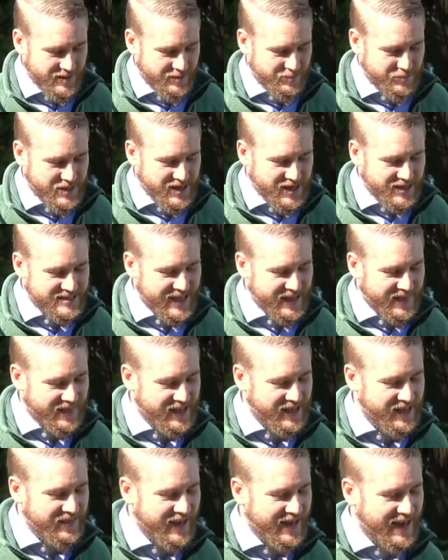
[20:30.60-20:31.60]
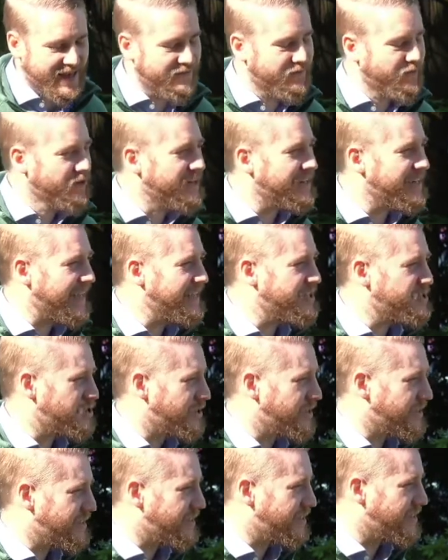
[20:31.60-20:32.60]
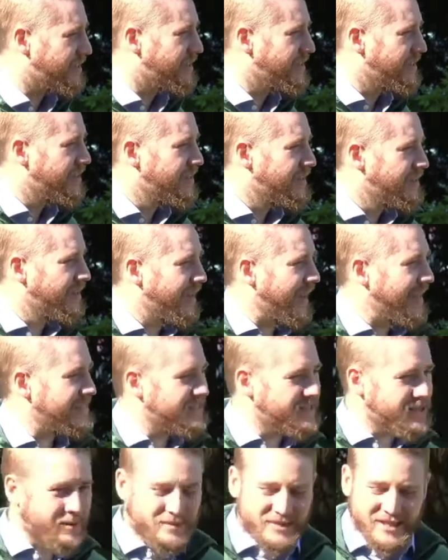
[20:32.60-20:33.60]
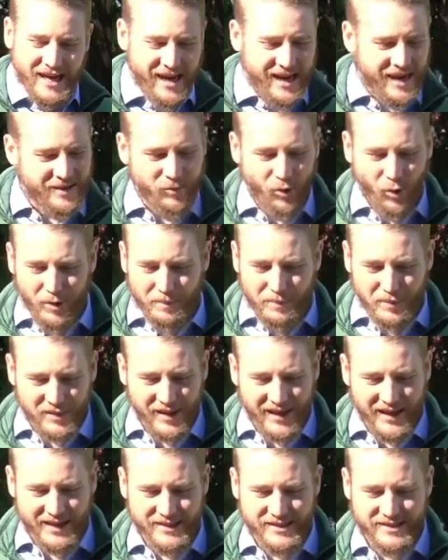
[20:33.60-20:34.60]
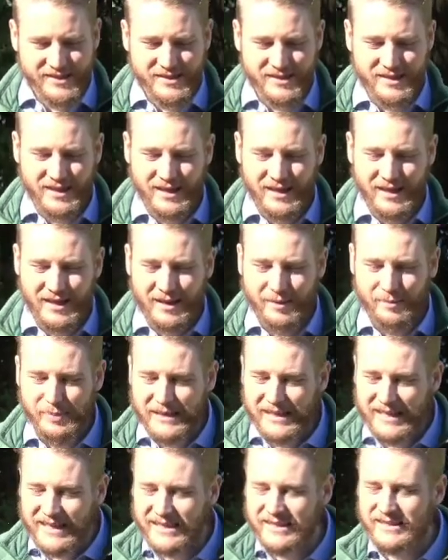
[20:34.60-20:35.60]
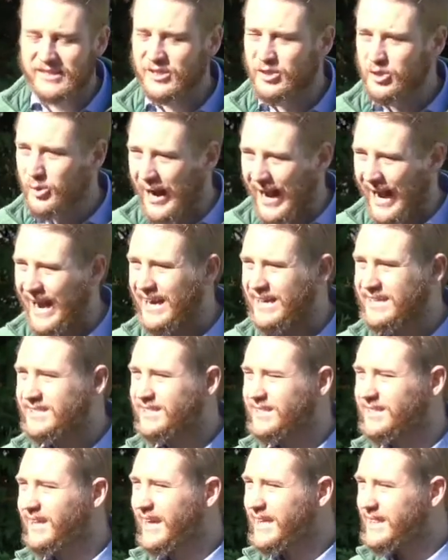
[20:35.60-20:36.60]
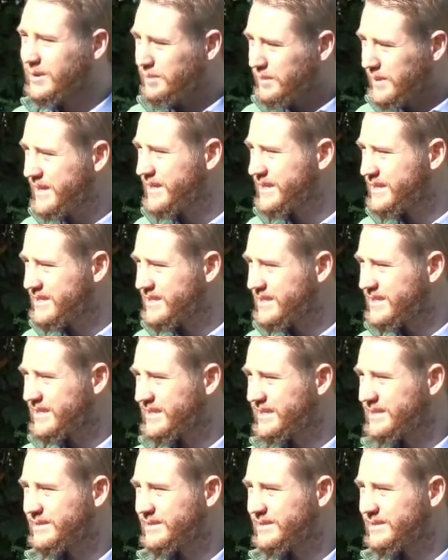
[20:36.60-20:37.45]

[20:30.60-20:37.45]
Because I think that every nation, at some time or place, begins to act like the beast.